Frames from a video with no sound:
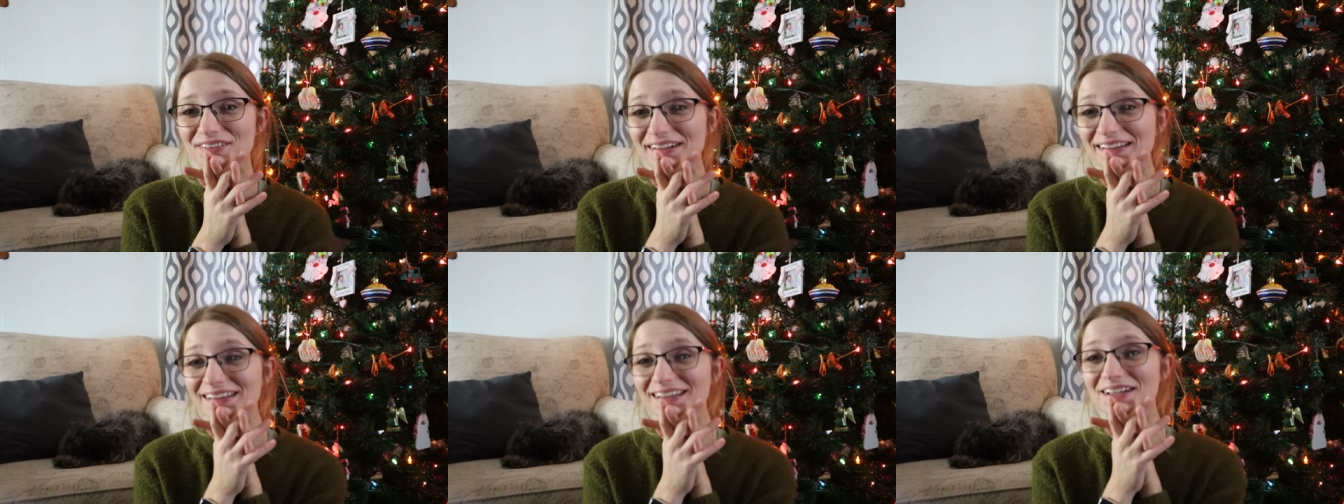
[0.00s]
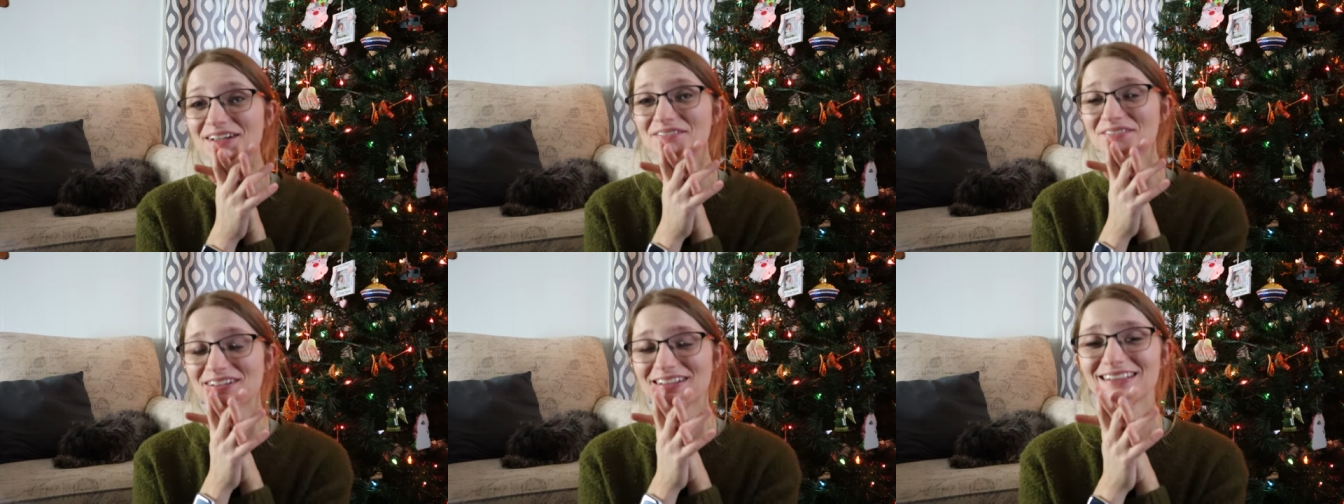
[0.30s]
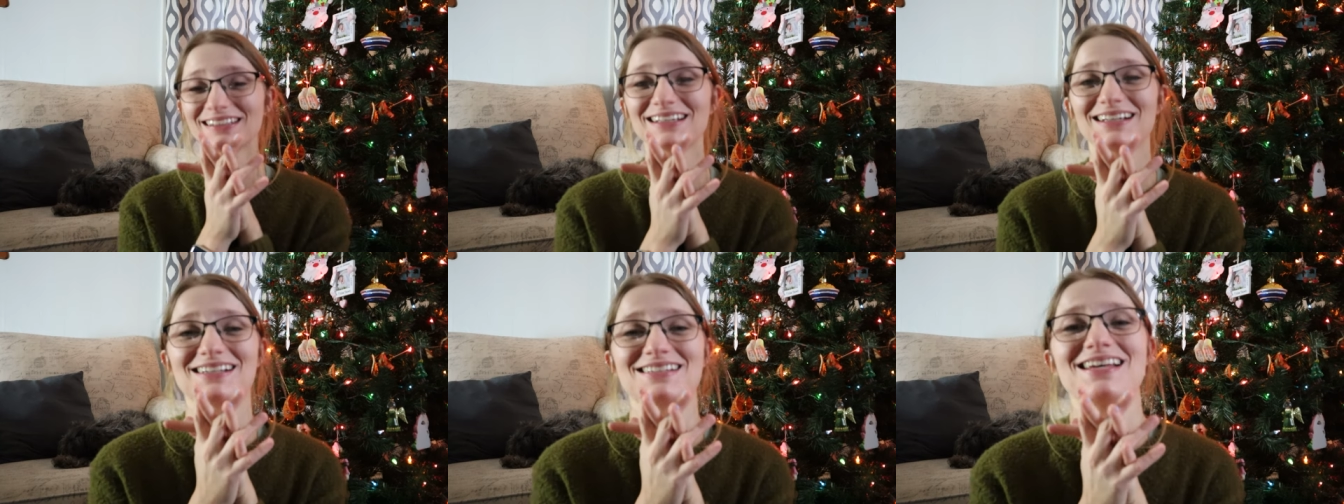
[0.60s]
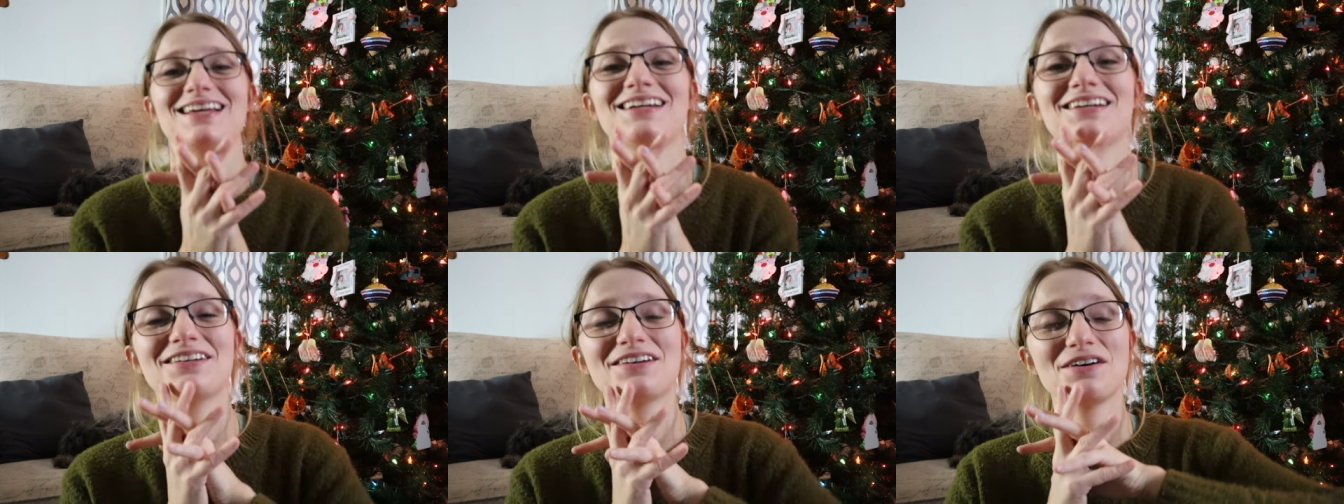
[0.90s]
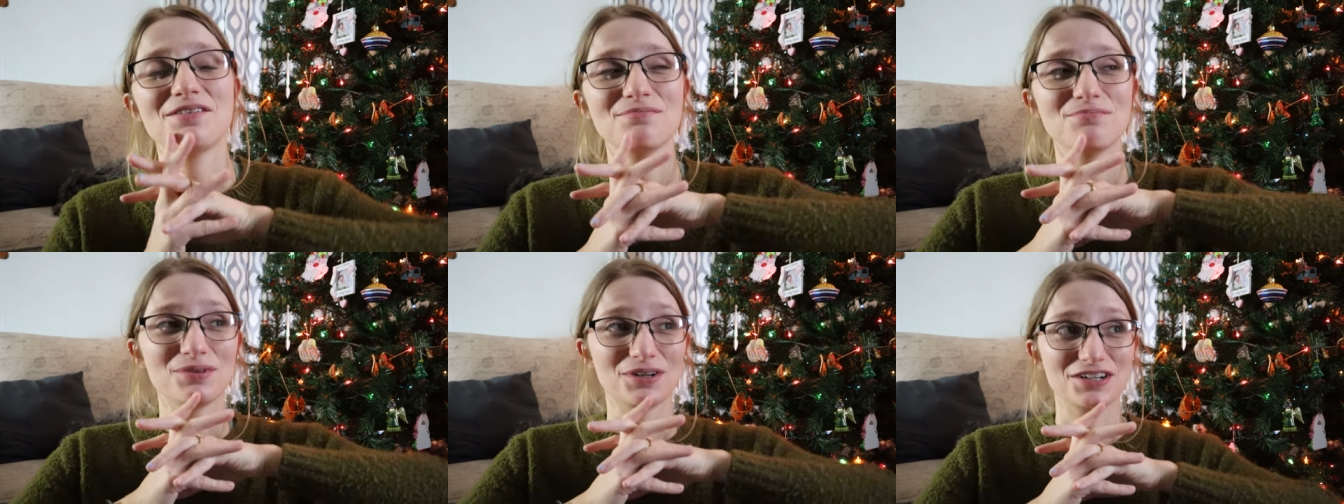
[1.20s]
really, really excited to
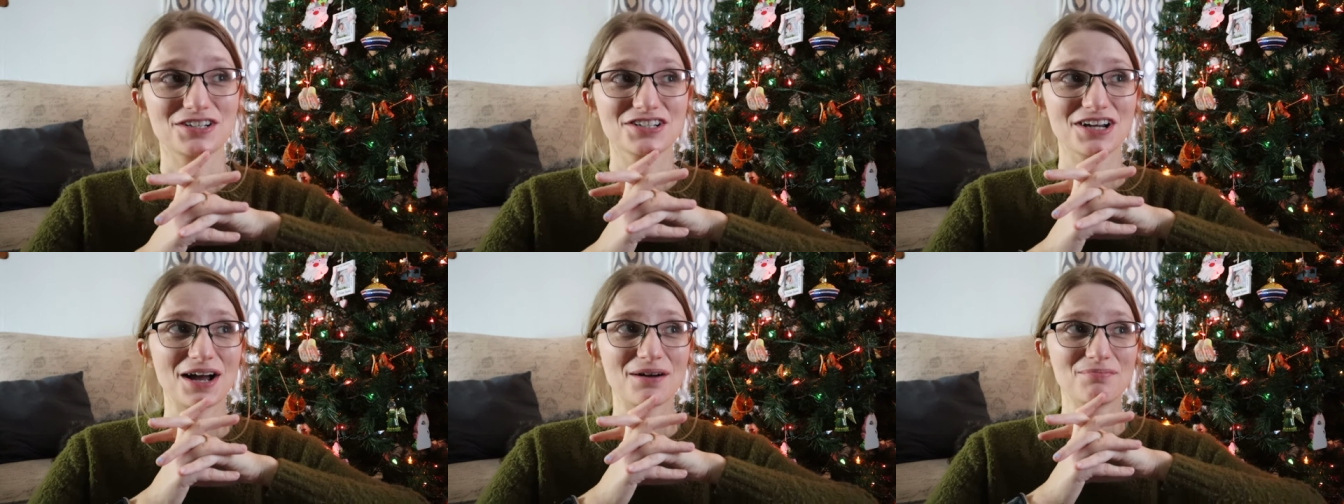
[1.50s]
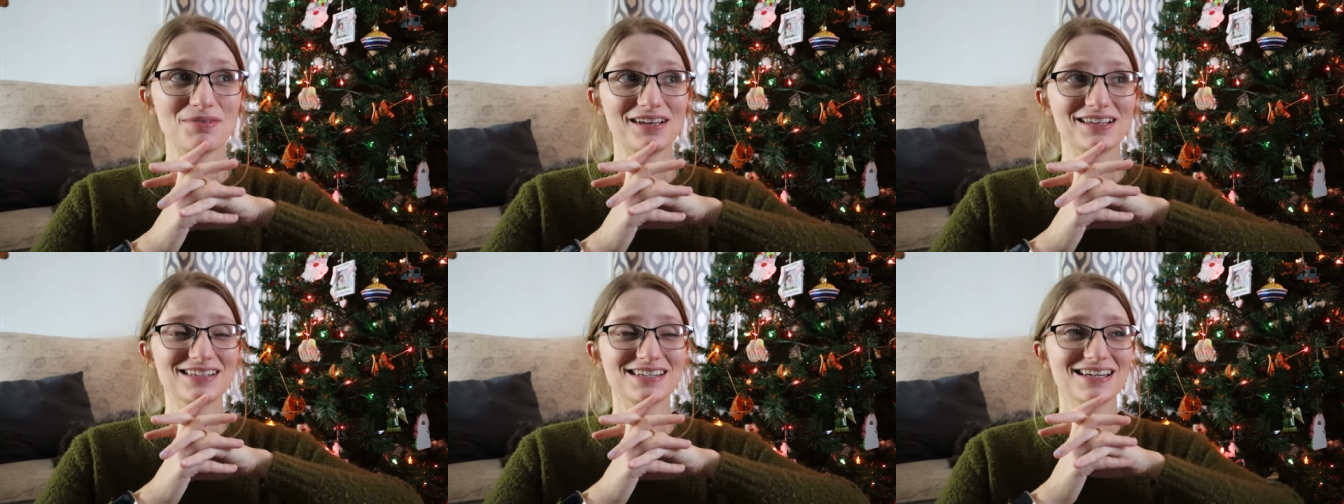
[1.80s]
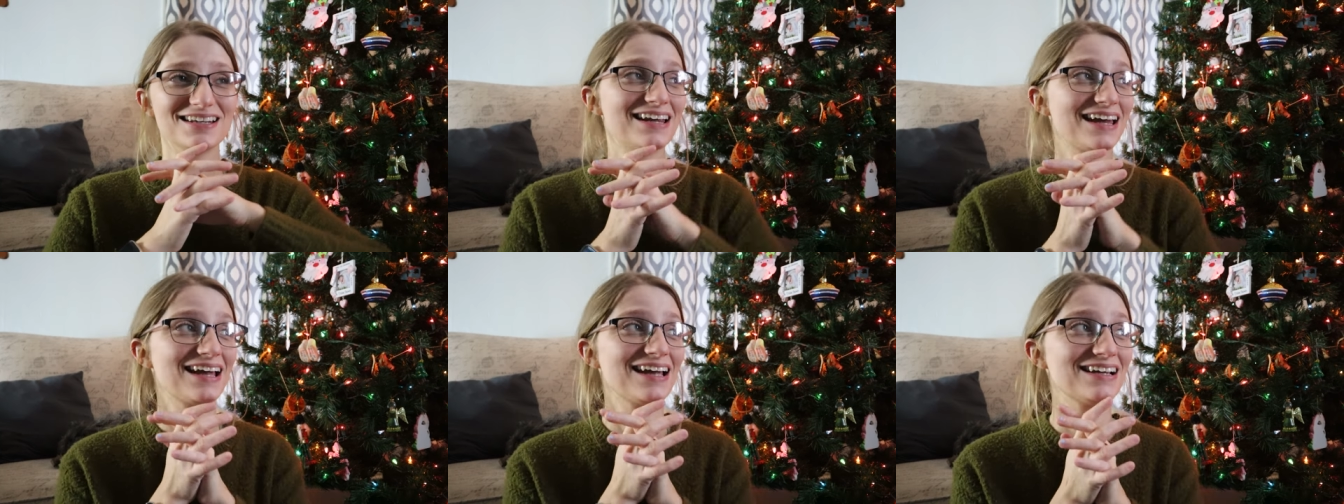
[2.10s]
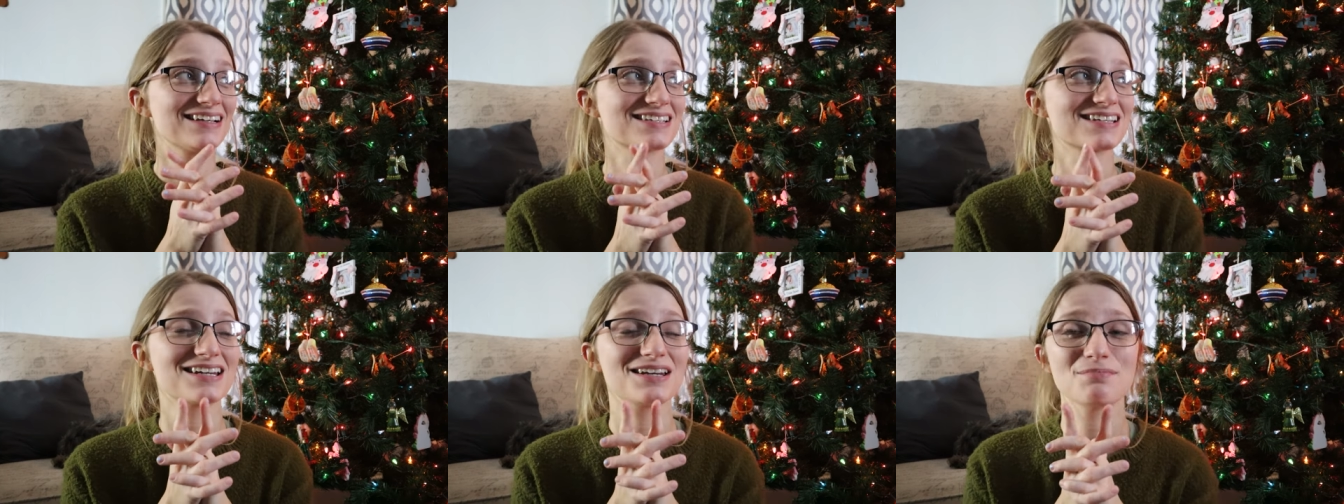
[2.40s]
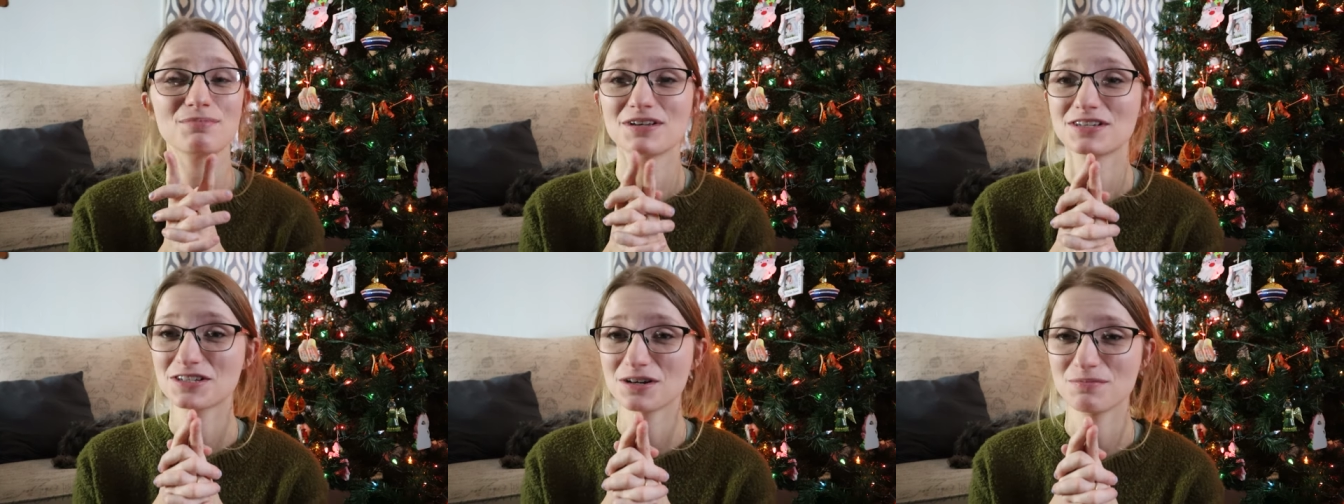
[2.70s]
go book shopping today. It's going
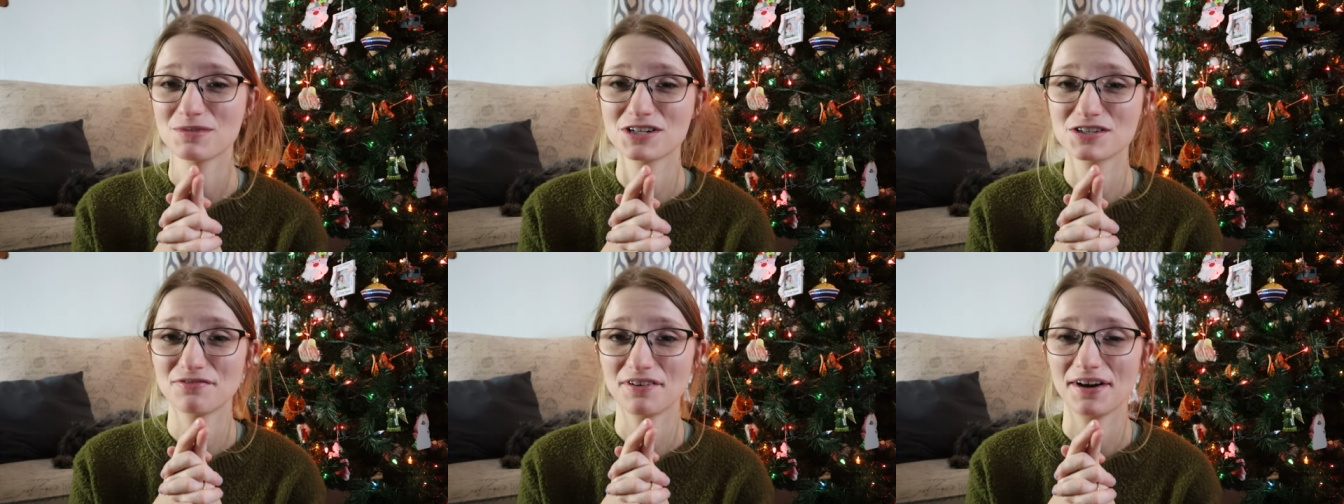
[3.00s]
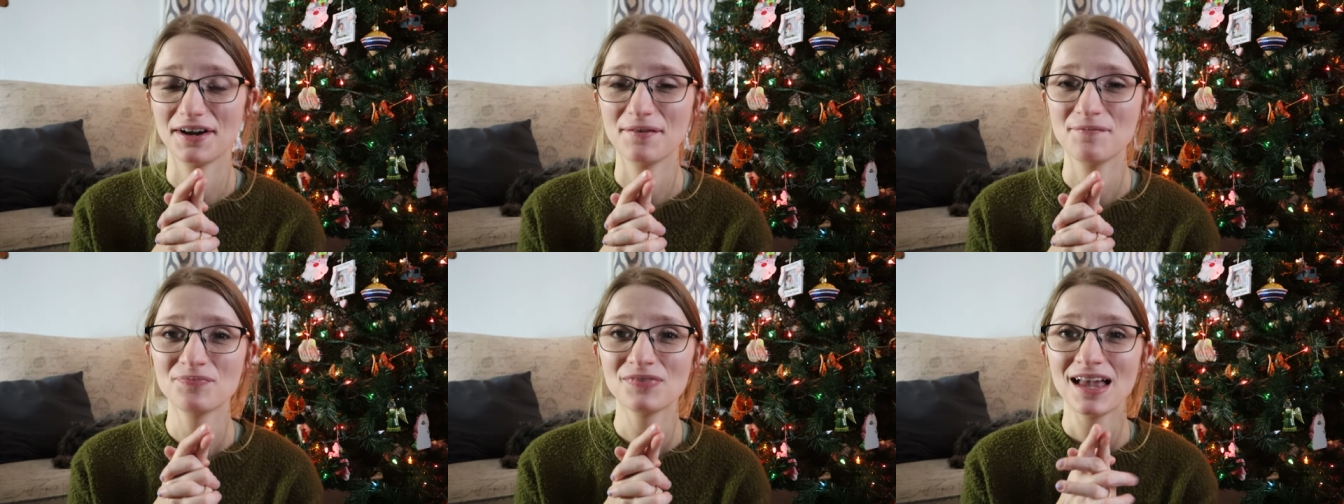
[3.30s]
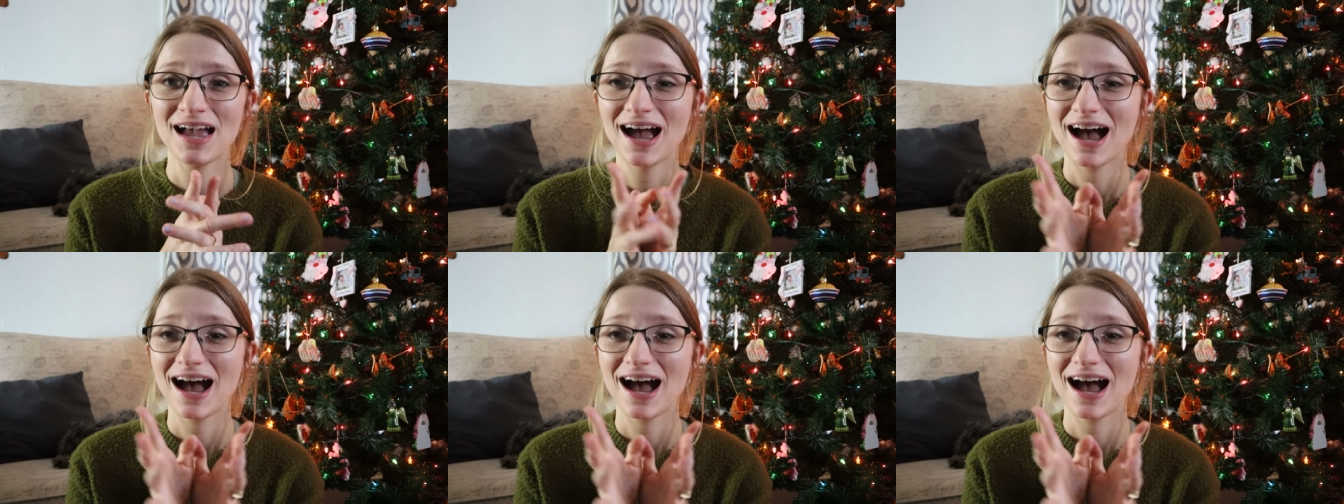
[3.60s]
to be so much fun.